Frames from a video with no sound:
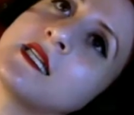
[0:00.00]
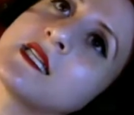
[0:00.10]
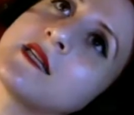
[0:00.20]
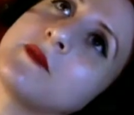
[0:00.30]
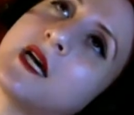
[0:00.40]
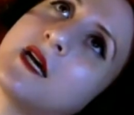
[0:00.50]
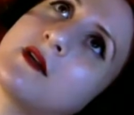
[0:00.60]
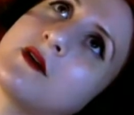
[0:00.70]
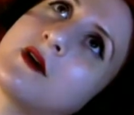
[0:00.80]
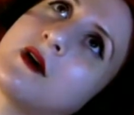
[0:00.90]
and
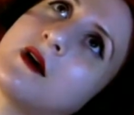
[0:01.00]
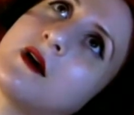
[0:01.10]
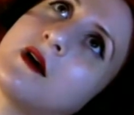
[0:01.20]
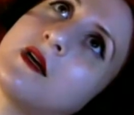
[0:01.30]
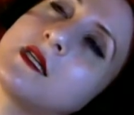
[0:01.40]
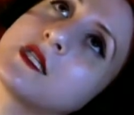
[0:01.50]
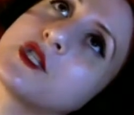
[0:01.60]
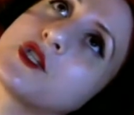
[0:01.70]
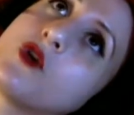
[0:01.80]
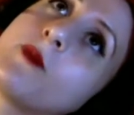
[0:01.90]
Ban is
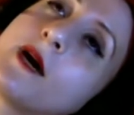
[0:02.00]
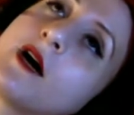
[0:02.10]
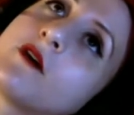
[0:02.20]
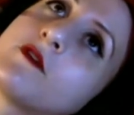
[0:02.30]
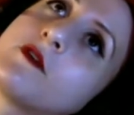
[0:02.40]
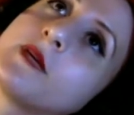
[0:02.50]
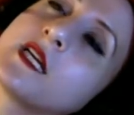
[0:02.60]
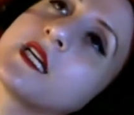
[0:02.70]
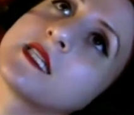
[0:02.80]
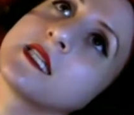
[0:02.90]
so powerful
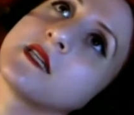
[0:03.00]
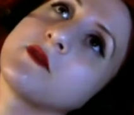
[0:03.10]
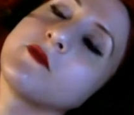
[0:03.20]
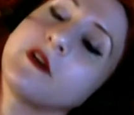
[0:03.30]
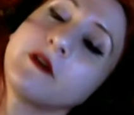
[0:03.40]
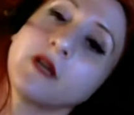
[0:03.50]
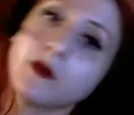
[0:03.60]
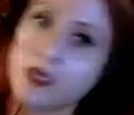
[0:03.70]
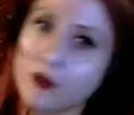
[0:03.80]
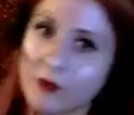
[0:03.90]
because it's a very
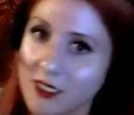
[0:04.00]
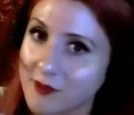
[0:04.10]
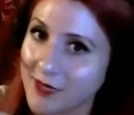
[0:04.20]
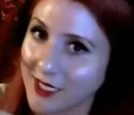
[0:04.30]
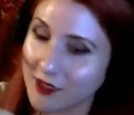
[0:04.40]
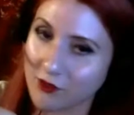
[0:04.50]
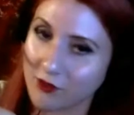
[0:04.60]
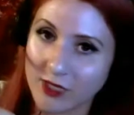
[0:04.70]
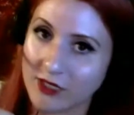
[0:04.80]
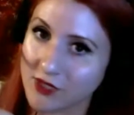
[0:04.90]
quick way to make other
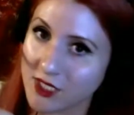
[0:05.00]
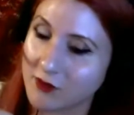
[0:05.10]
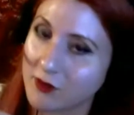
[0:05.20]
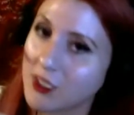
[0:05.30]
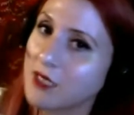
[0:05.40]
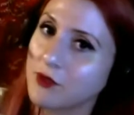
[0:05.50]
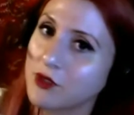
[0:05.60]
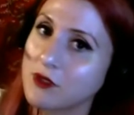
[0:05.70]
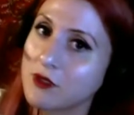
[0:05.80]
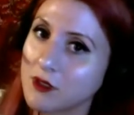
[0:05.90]
players
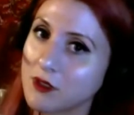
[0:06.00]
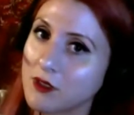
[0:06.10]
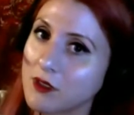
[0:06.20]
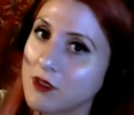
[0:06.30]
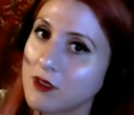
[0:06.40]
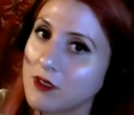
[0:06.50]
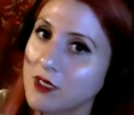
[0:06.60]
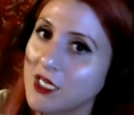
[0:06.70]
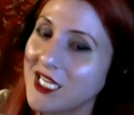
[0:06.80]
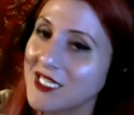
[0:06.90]
unplayable.
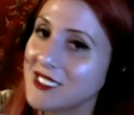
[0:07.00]
It is